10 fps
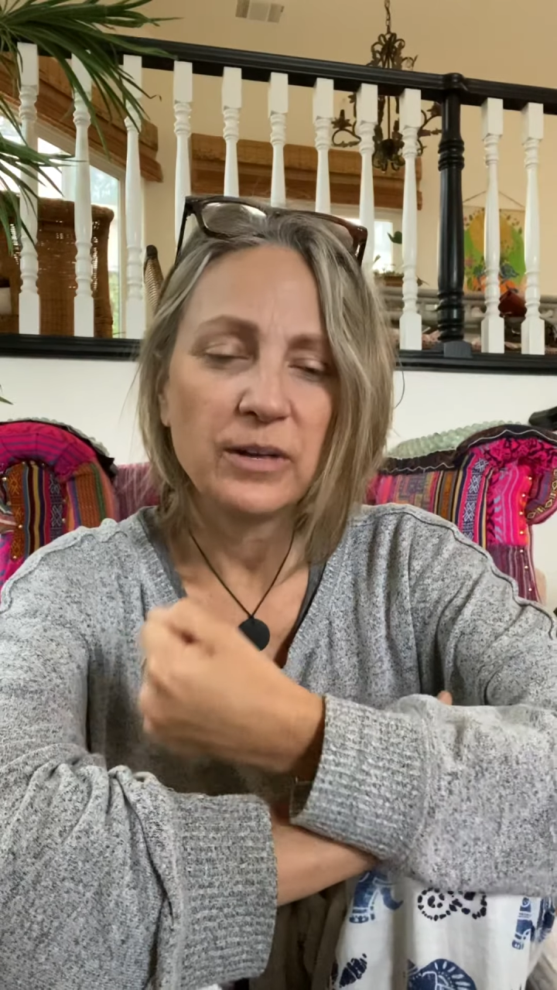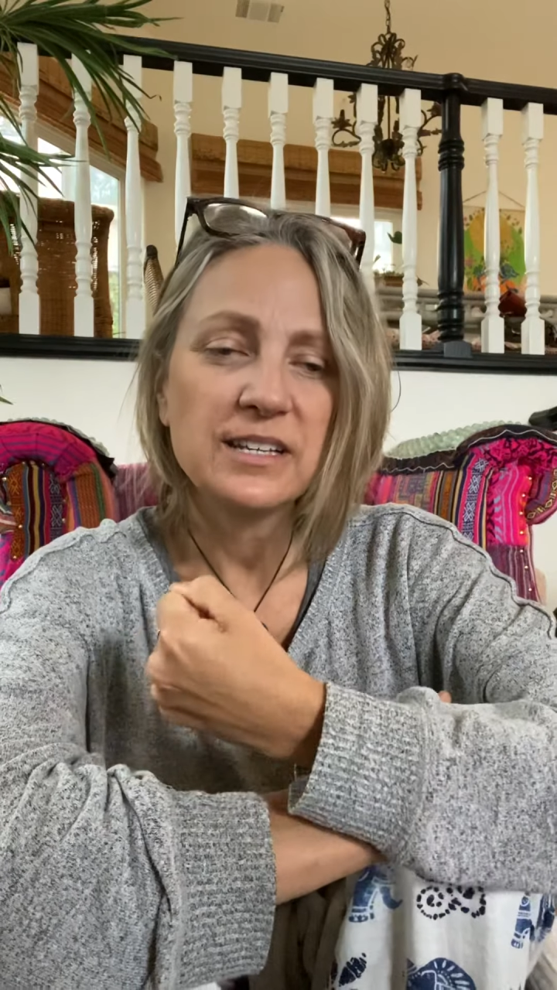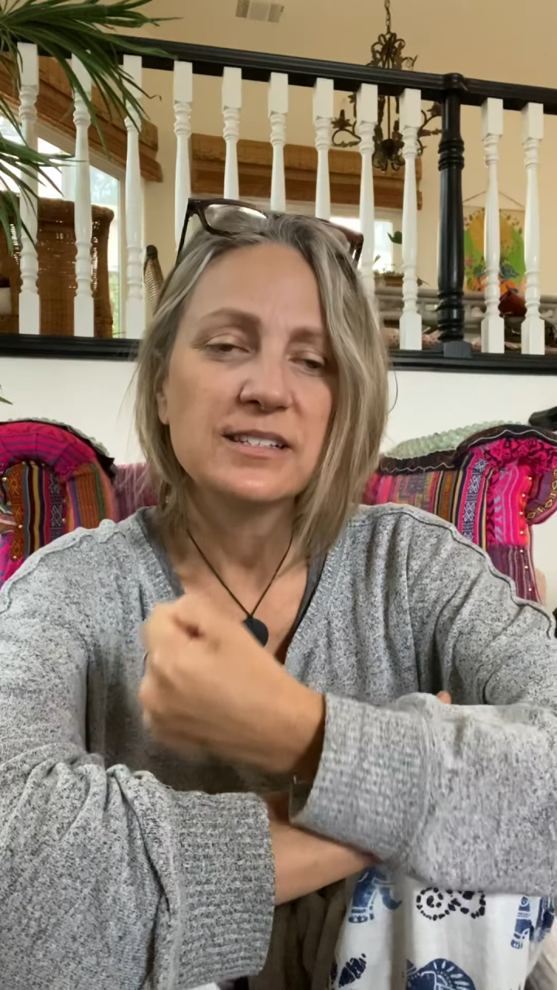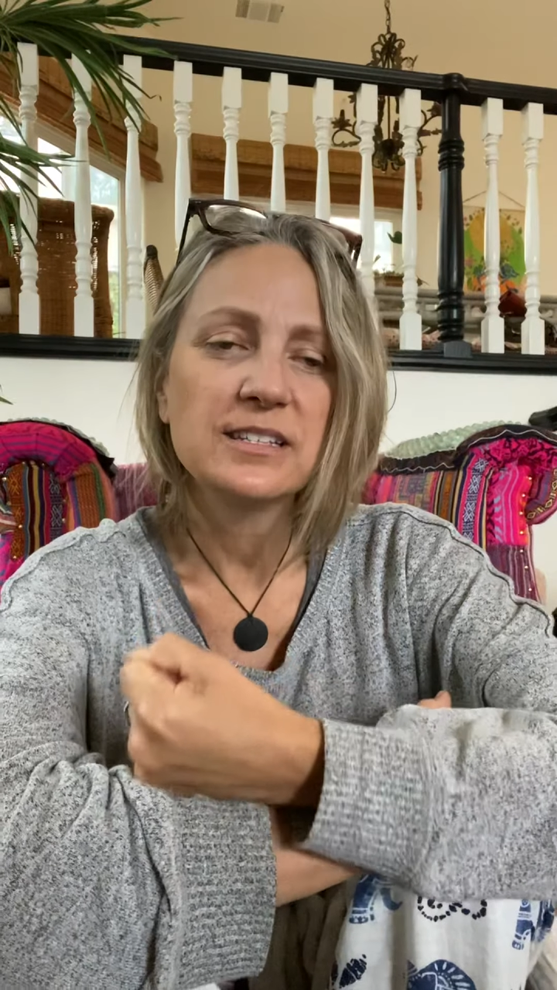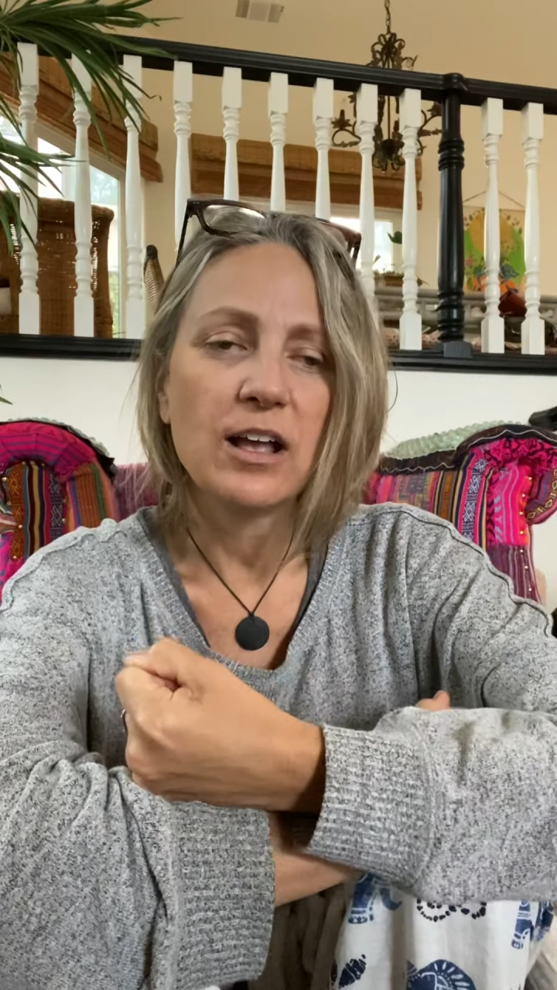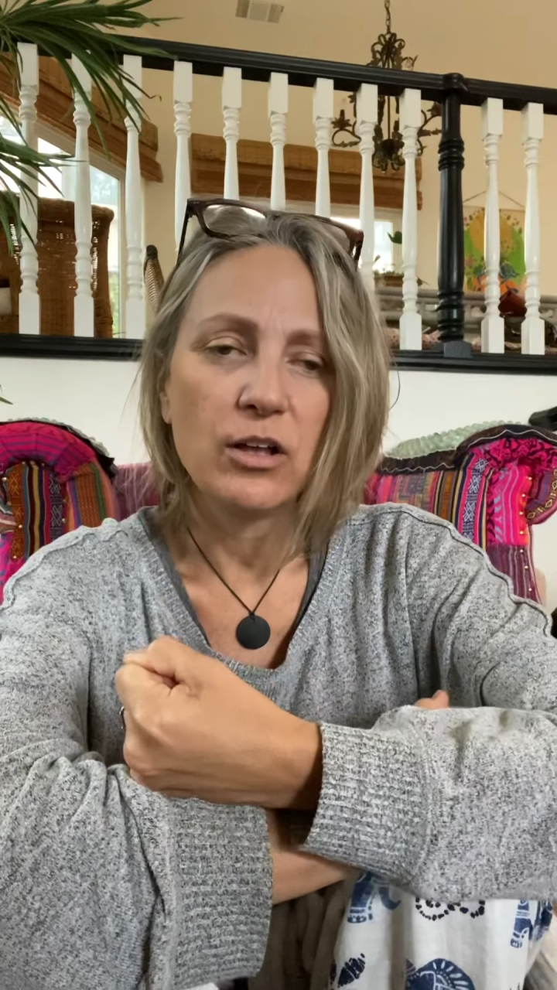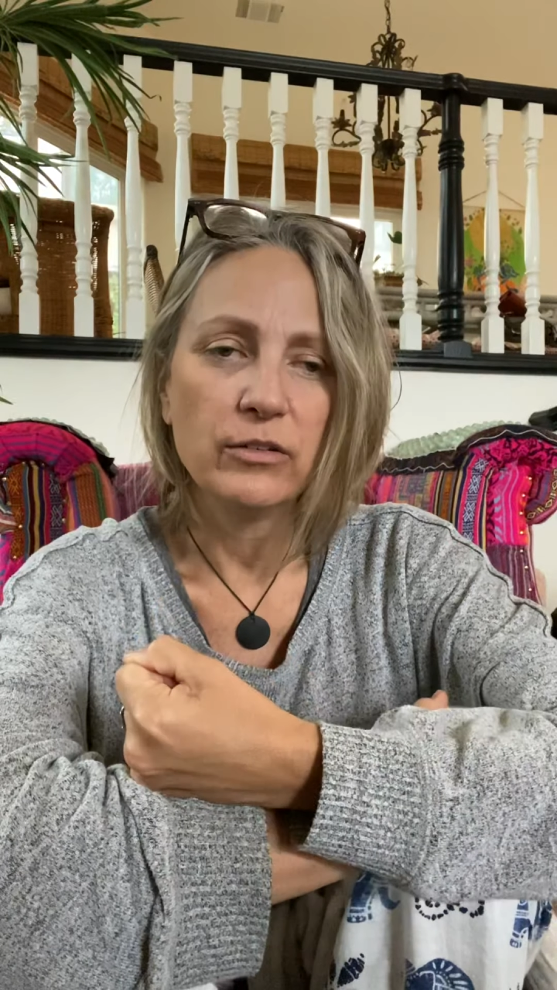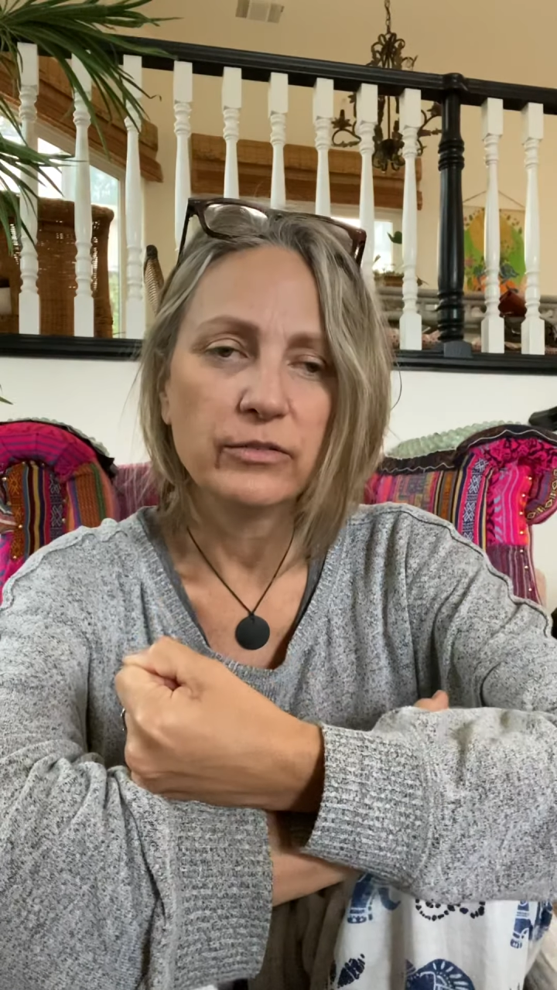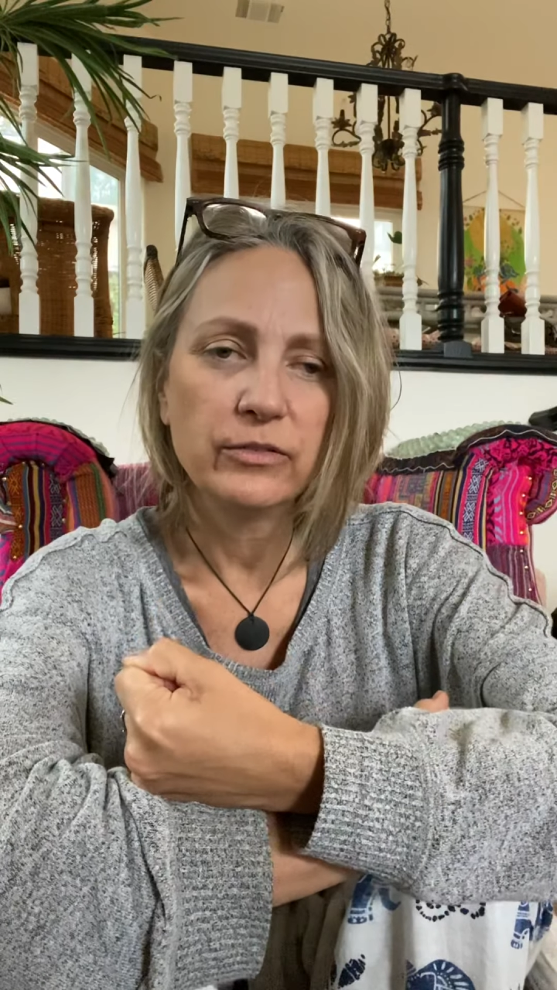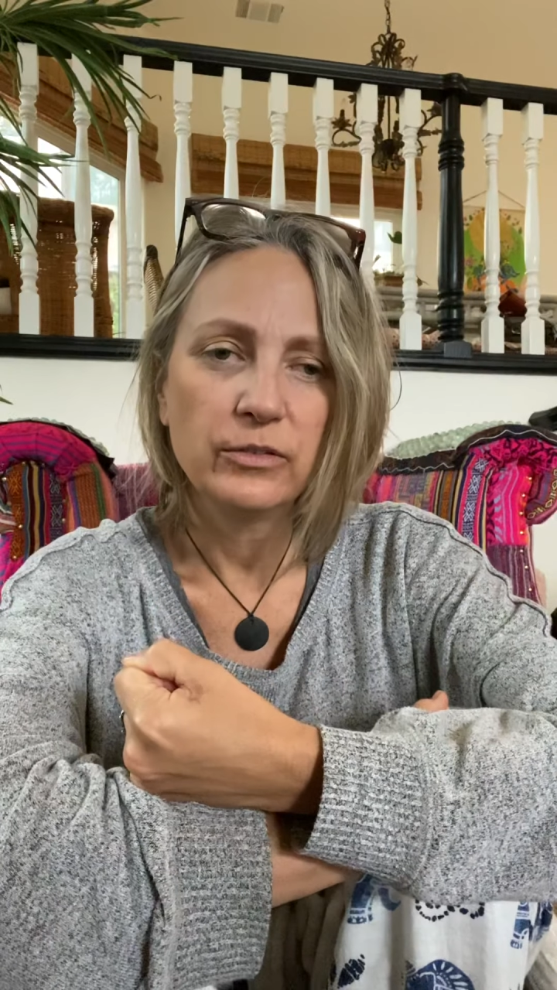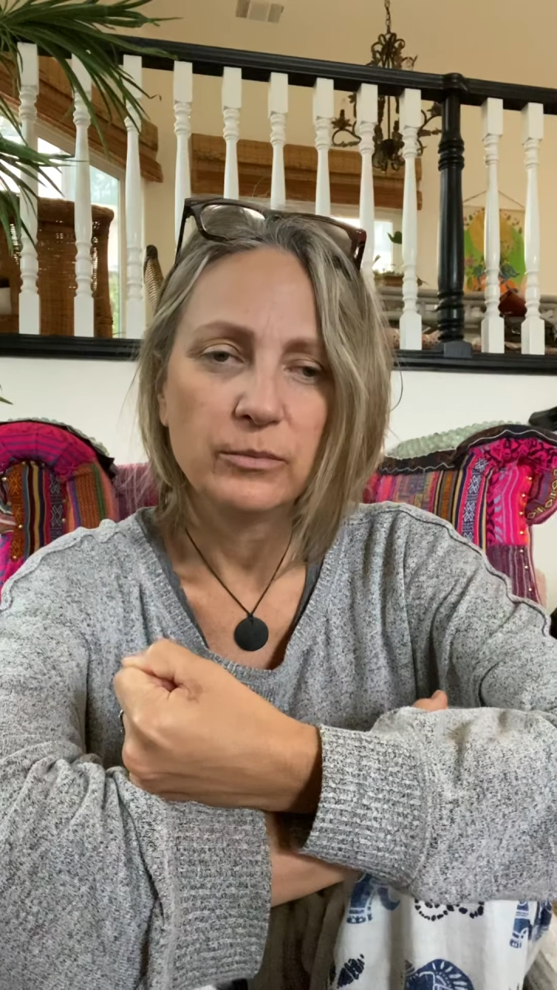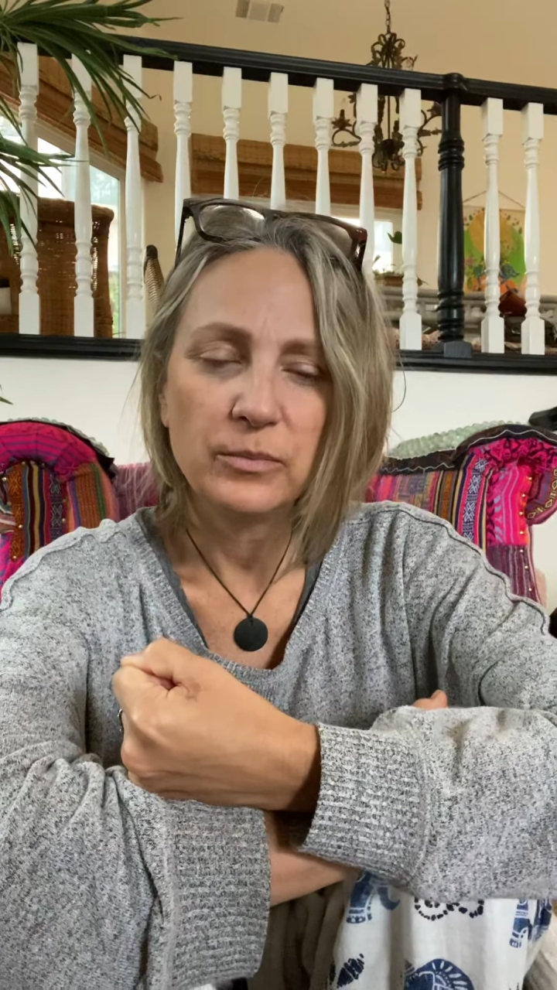myself